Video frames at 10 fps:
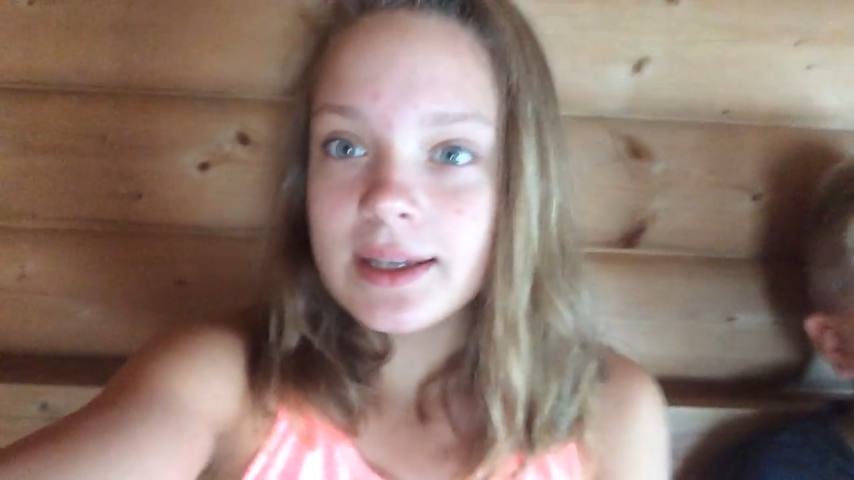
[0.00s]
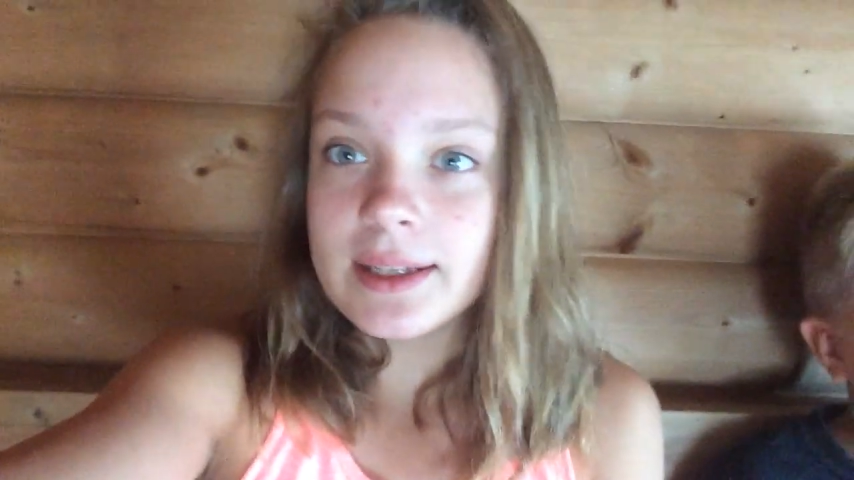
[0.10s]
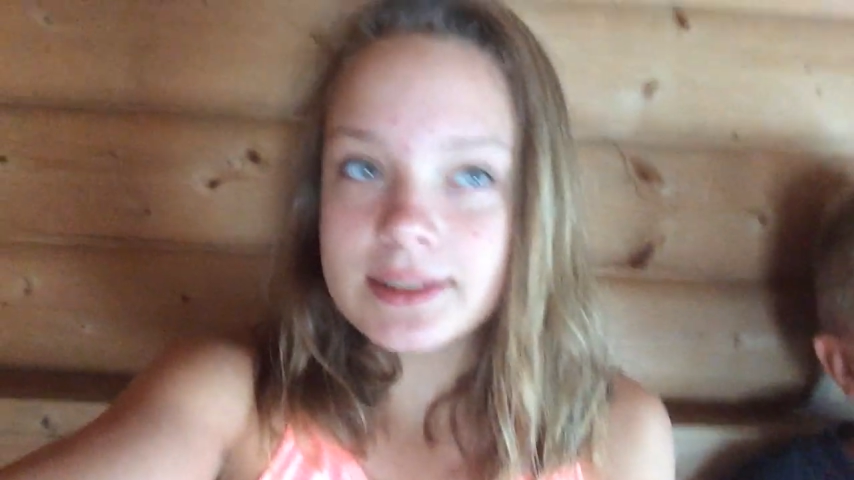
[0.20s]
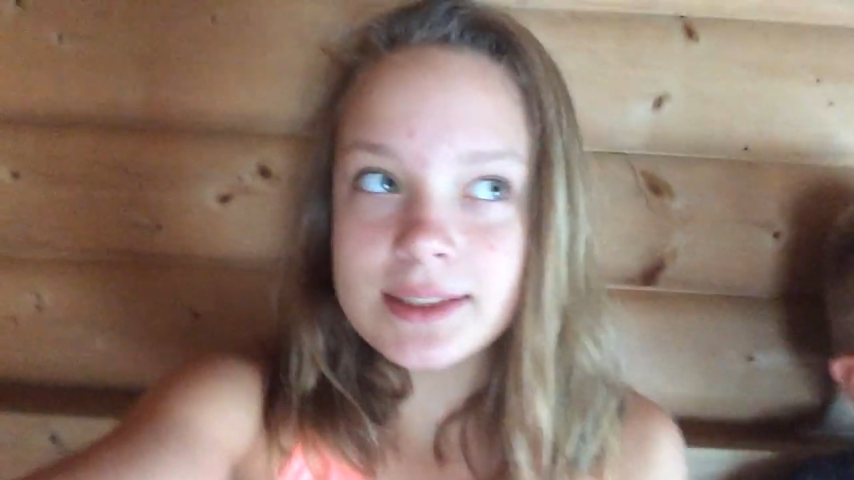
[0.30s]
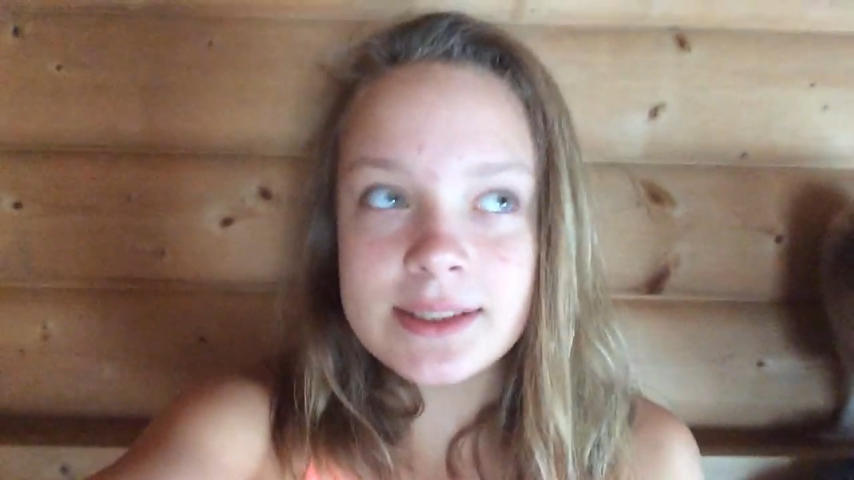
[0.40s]

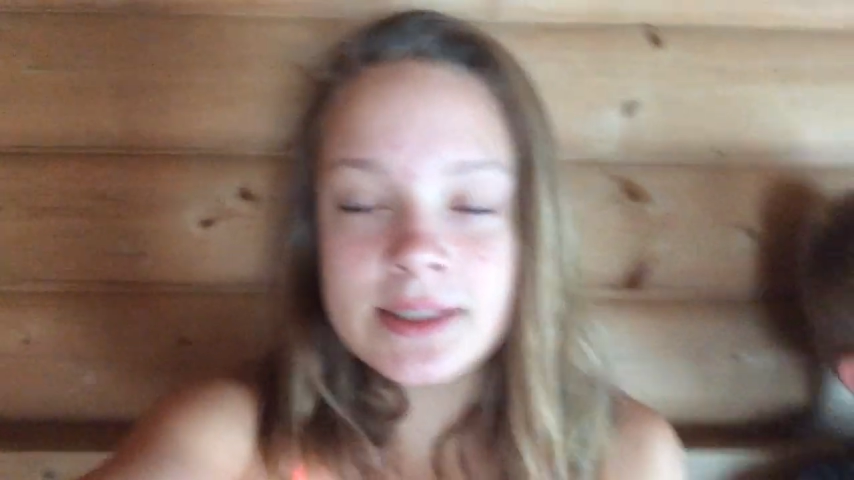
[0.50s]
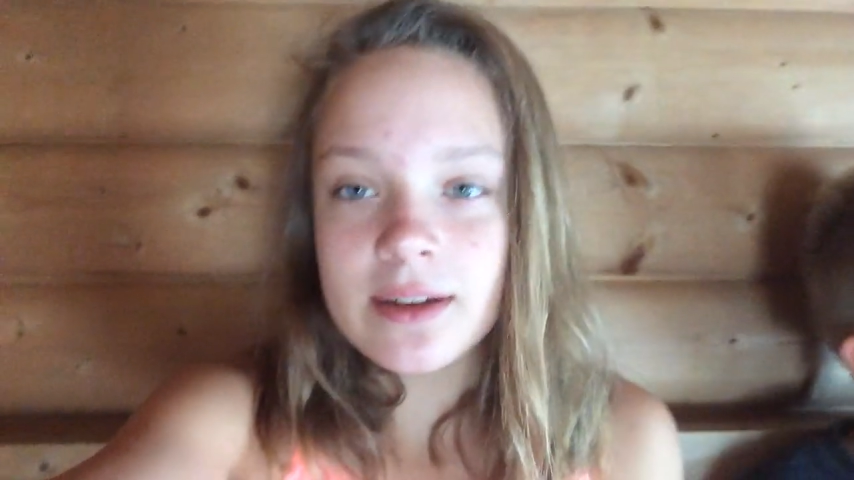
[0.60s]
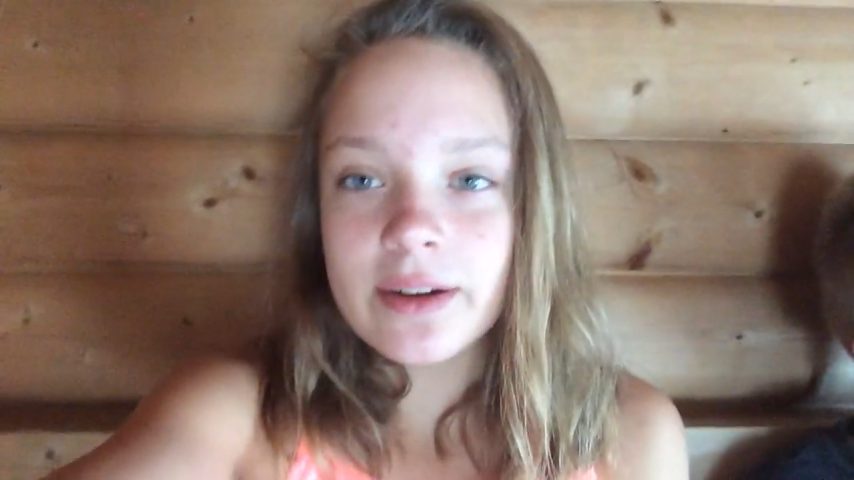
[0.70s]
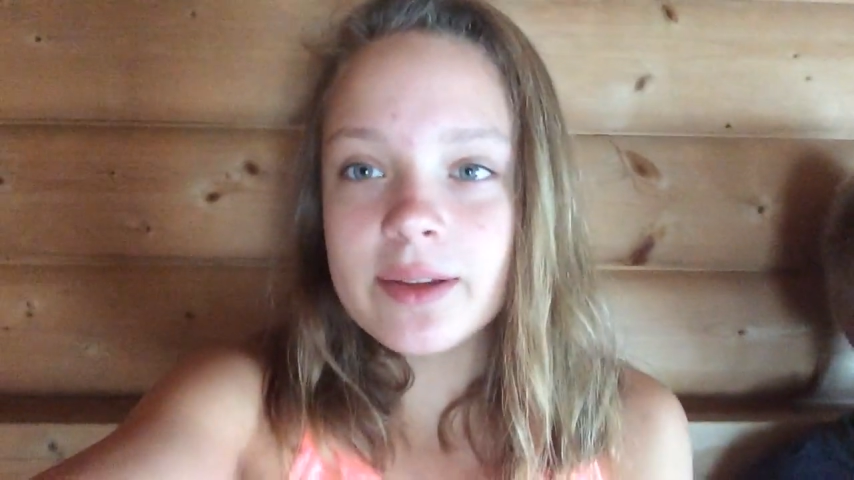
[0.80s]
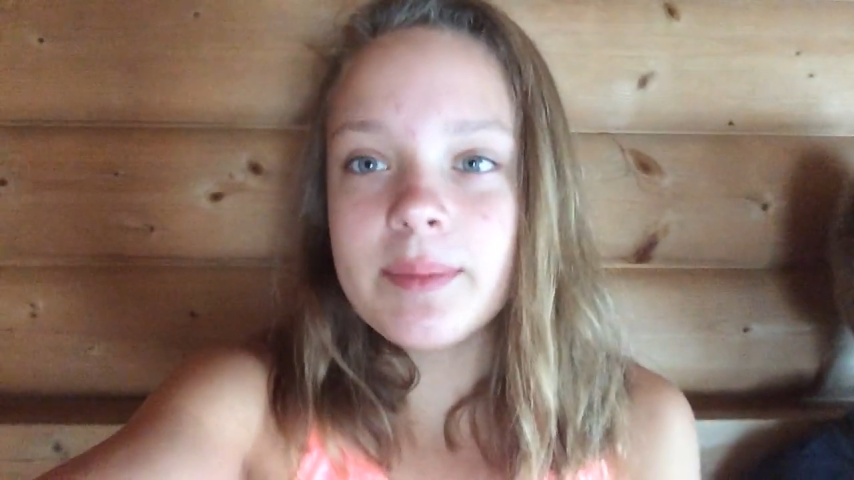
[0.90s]
yes, this is
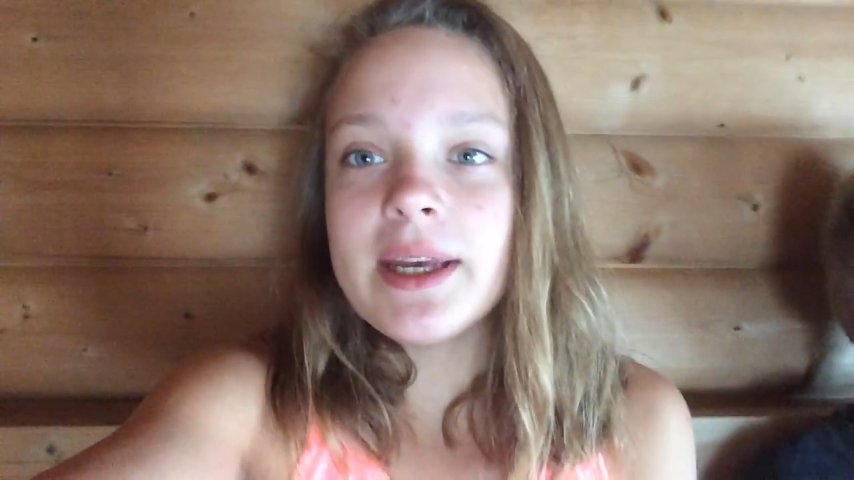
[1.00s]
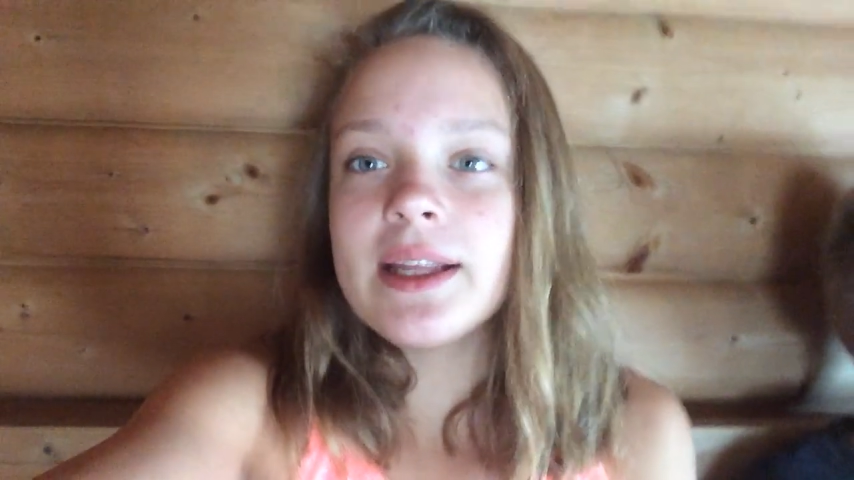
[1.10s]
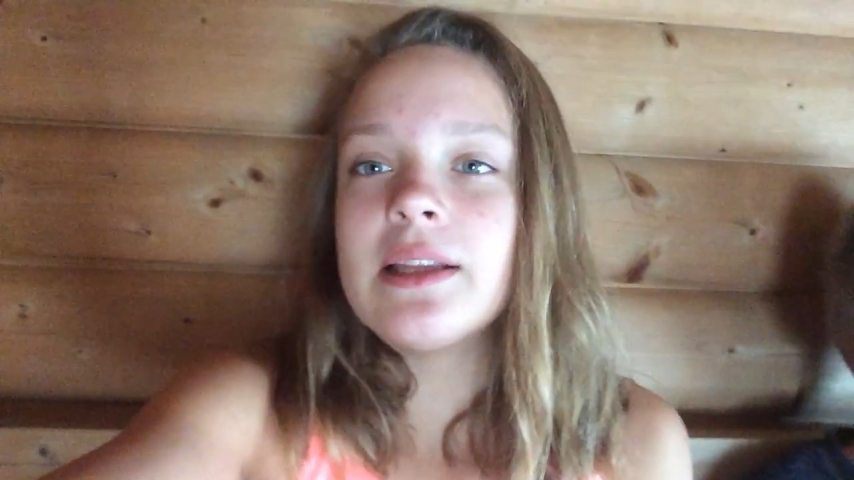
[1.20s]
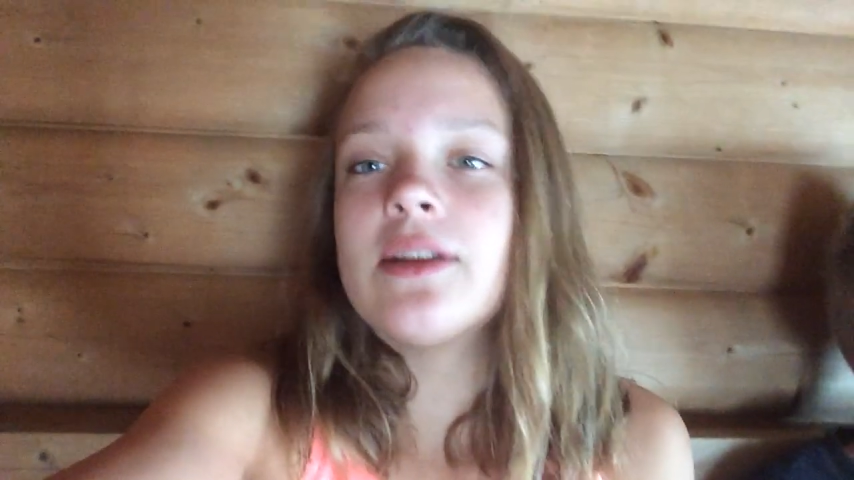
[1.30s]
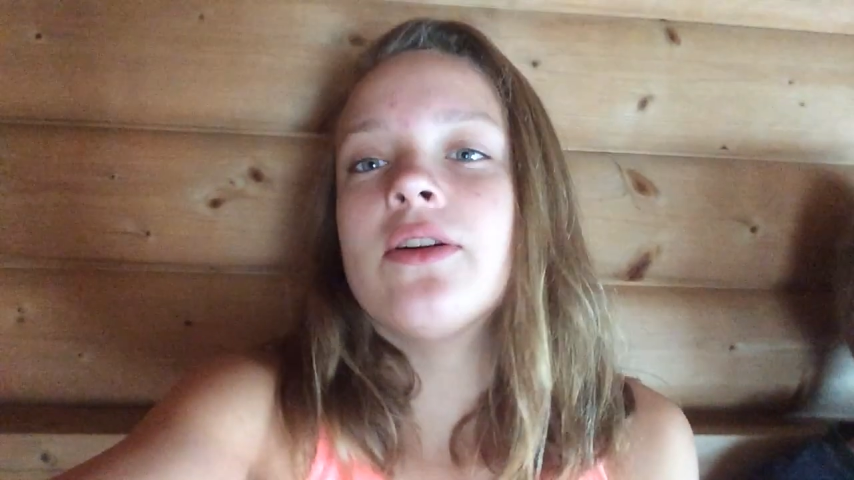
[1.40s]
not going to be edited